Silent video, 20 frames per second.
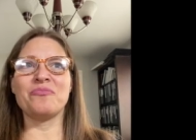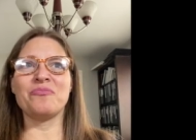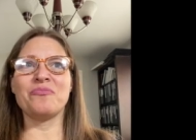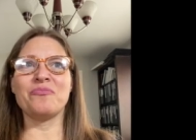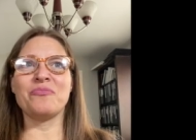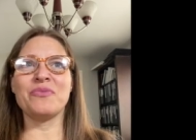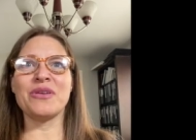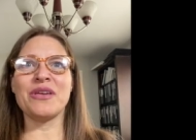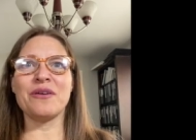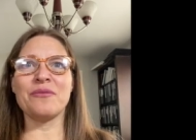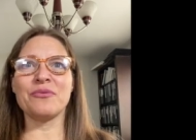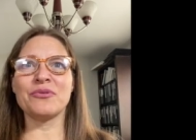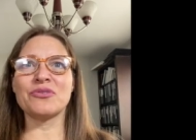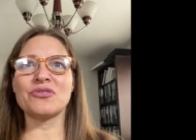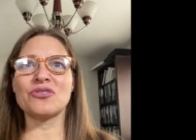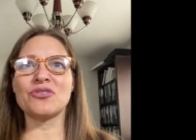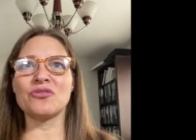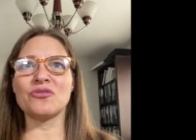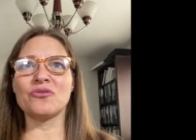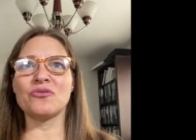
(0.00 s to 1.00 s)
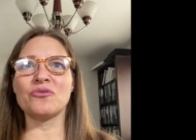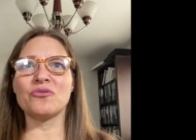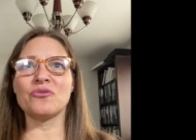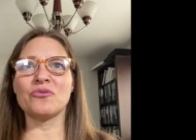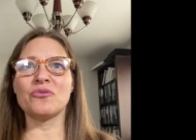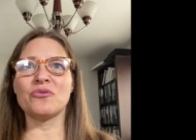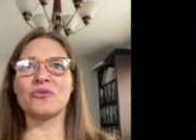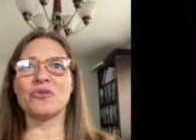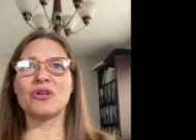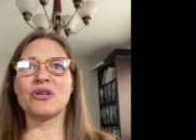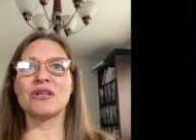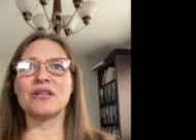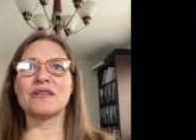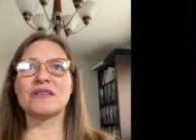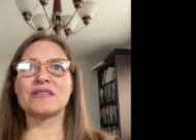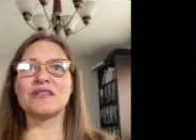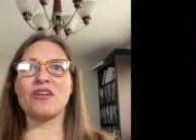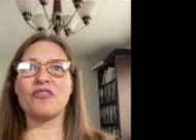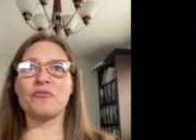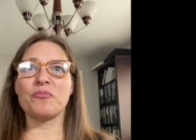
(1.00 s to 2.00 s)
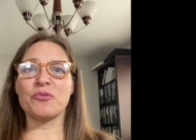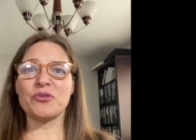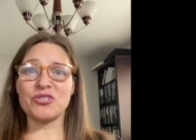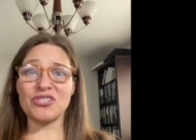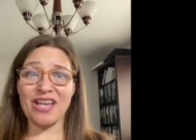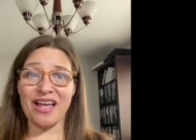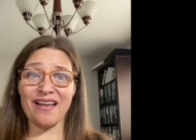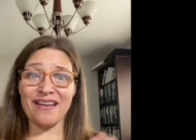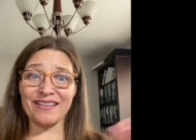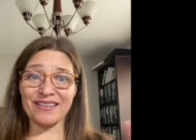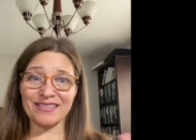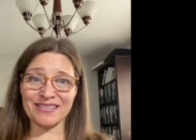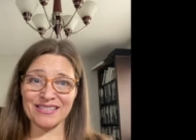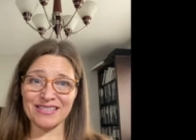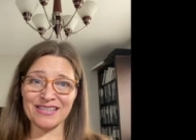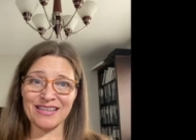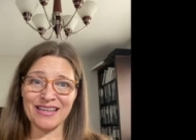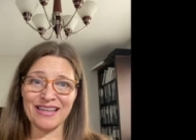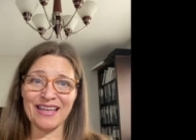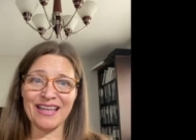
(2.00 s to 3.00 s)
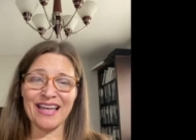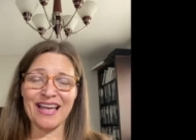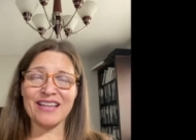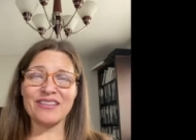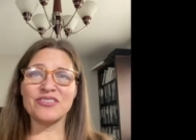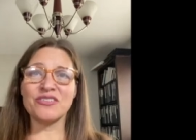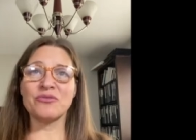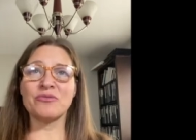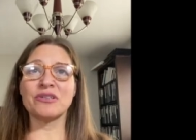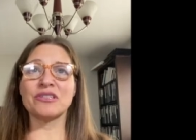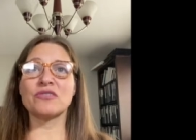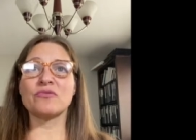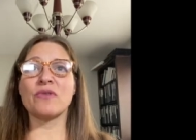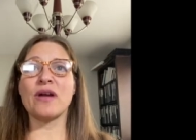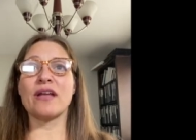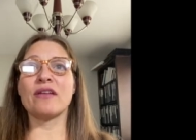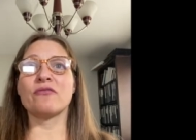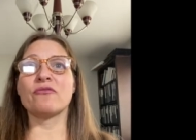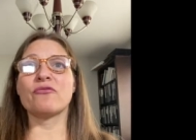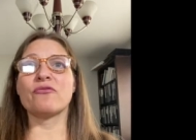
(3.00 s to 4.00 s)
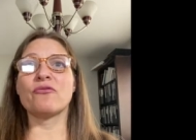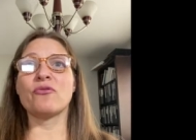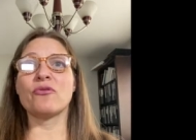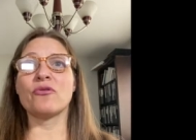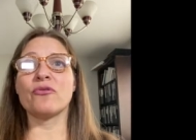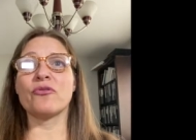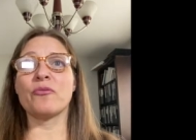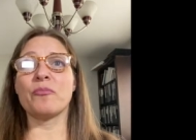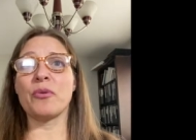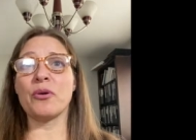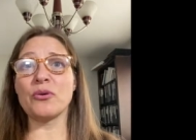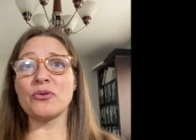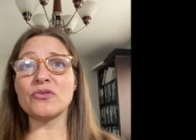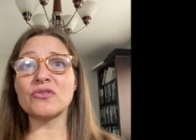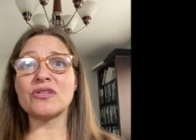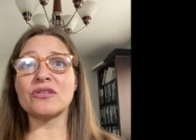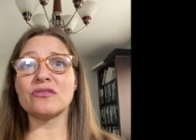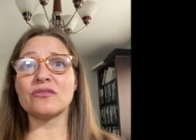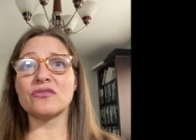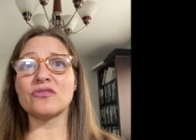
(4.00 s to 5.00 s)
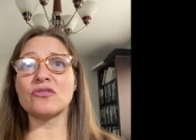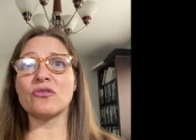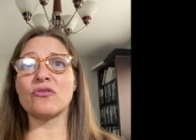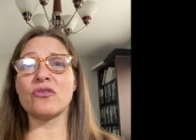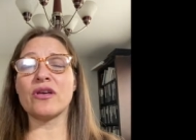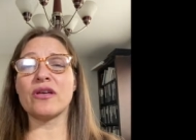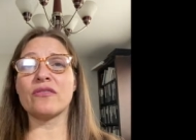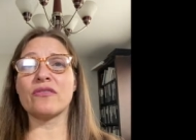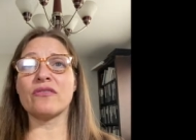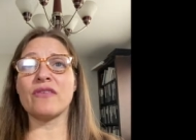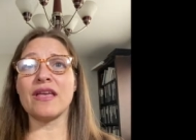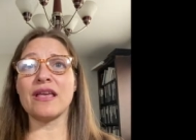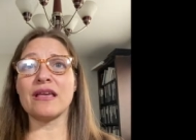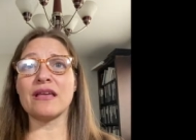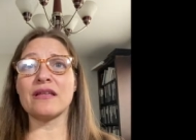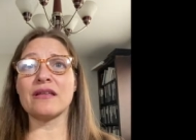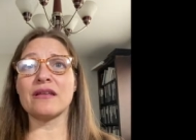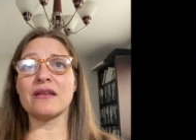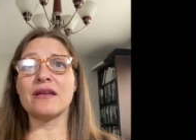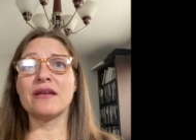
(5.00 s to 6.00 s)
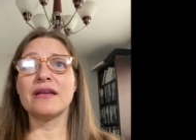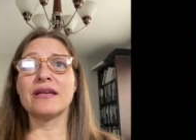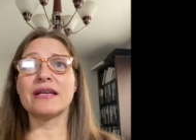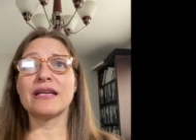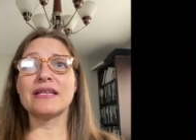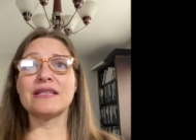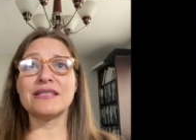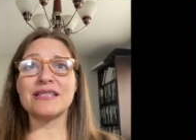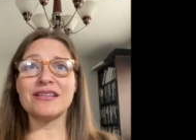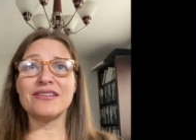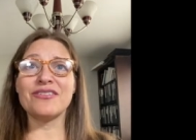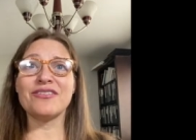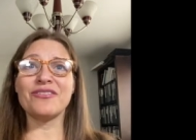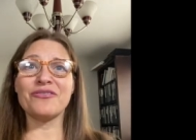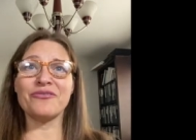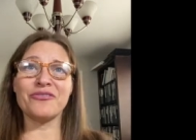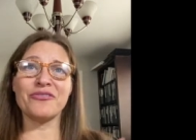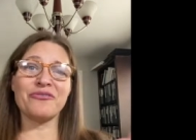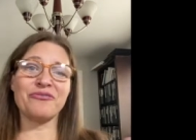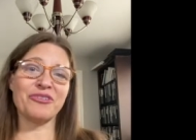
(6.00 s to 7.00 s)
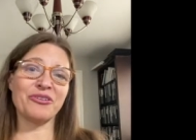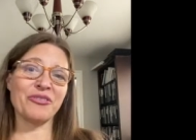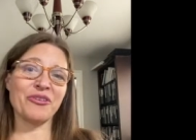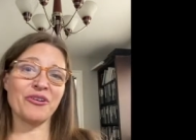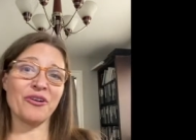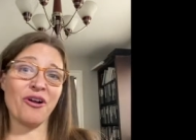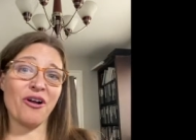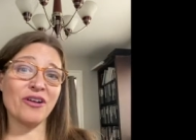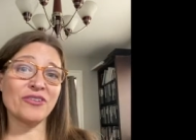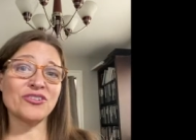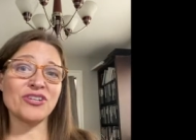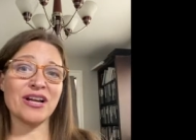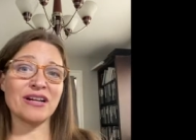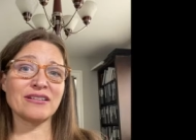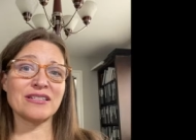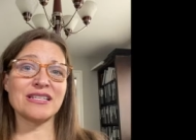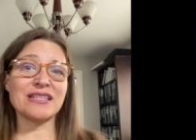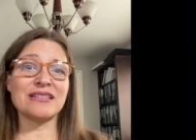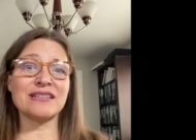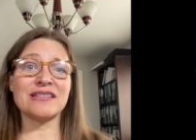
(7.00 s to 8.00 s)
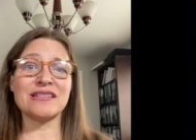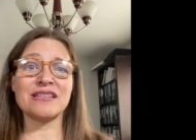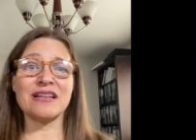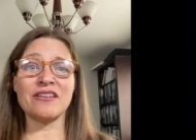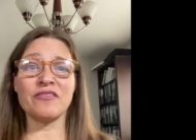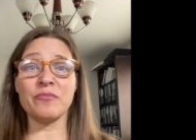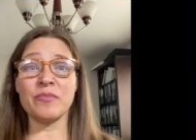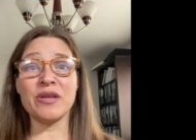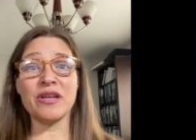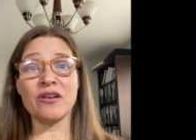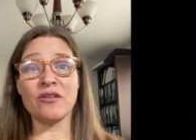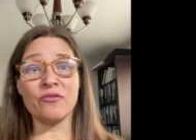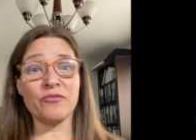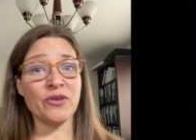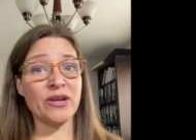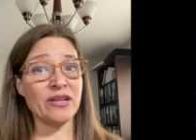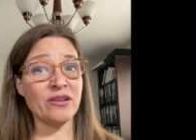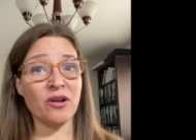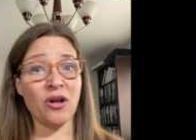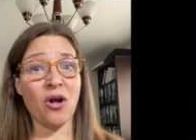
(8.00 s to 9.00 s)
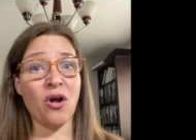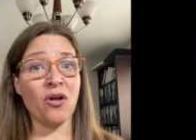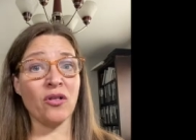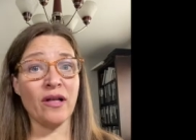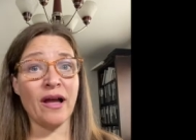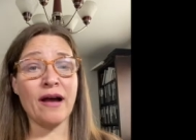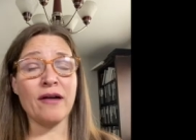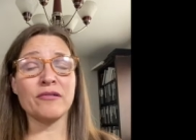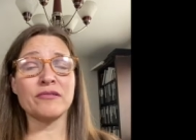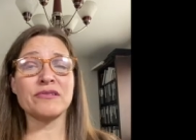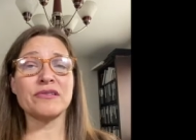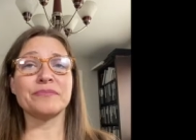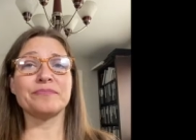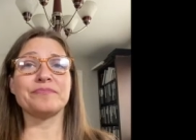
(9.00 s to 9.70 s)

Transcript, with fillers: be able to self protect and do what's right for the person so that they can continue to fulfill their contract instead of being afraid to call out.